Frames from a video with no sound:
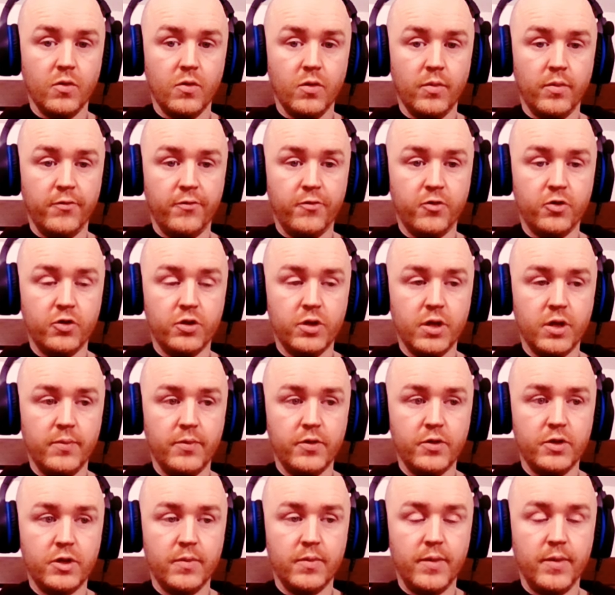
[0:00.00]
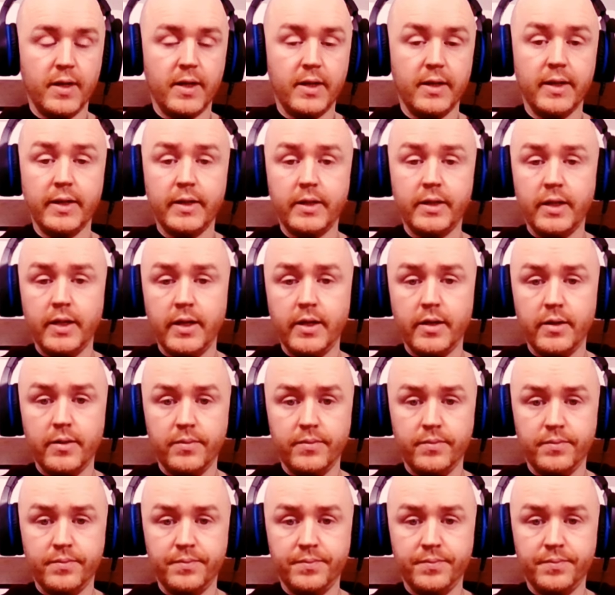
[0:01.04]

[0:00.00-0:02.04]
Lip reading: well, my first step is to make it 98.